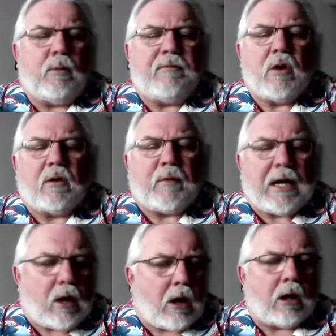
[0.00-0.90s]
we've
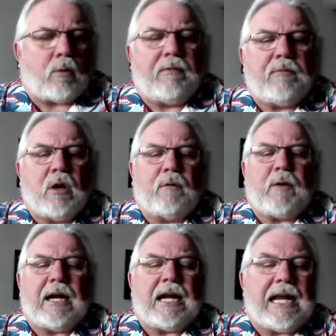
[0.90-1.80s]
notified ARC, we've
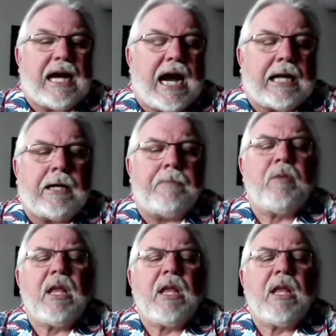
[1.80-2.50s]
notified IATA,